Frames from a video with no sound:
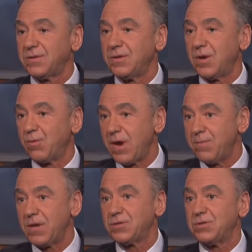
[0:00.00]
You know, when I
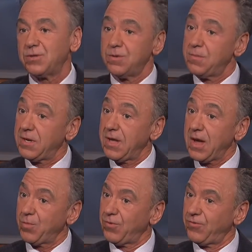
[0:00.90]
mentioned to the
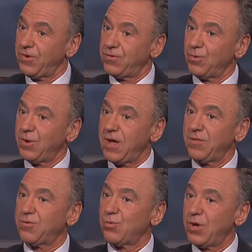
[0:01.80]
mid-cab procedure, we had
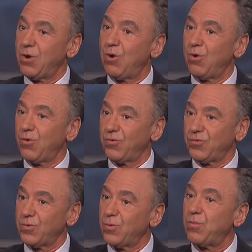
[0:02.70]
three holes
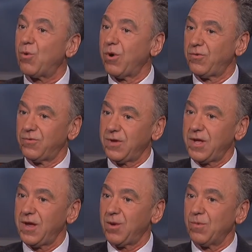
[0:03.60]
for the ports and the
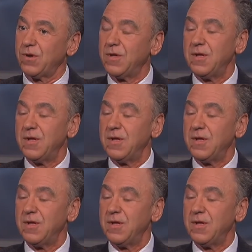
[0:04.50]
camera.